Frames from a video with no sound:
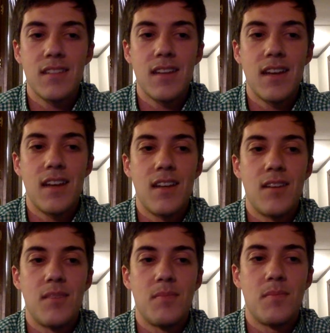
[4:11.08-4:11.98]

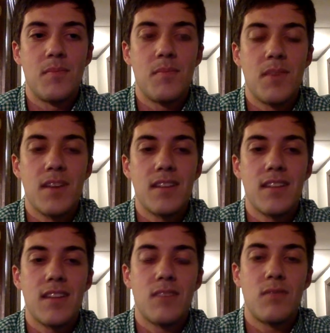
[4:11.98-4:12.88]
because I think
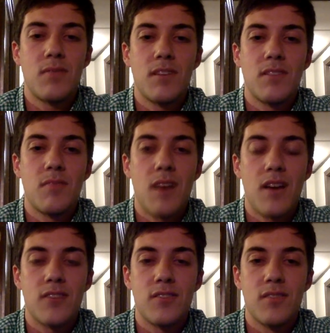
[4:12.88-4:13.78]
that's one reason why our
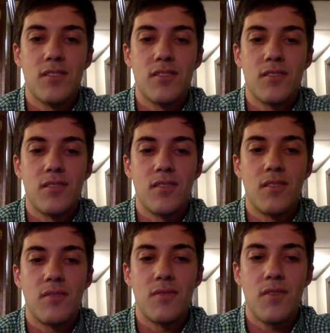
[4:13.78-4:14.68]
students are
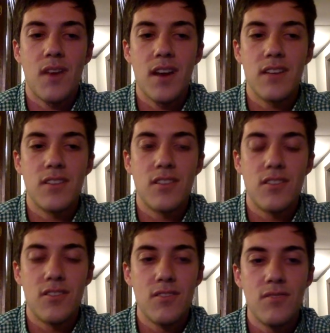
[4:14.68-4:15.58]
afraid to
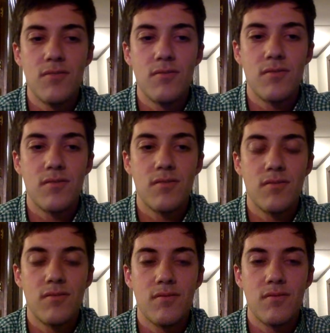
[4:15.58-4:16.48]
use
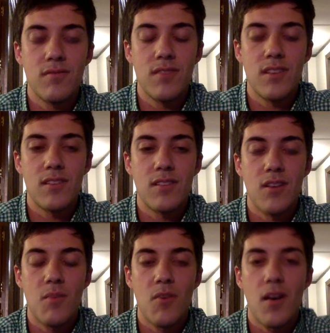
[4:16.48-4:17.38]
these
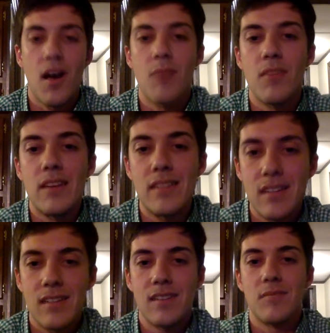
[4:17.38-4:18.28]
more complex
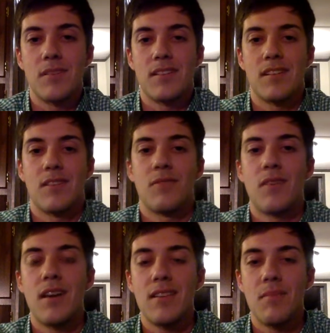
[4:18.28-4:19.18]
sentences, because they're
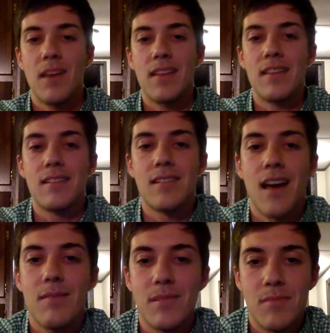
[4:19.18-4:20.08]
afraid to make these
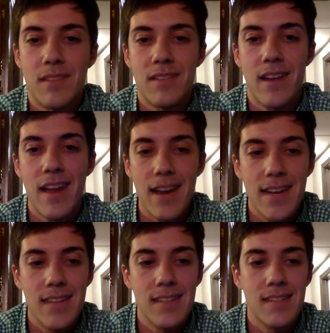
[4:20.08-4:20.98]
types of mistakes.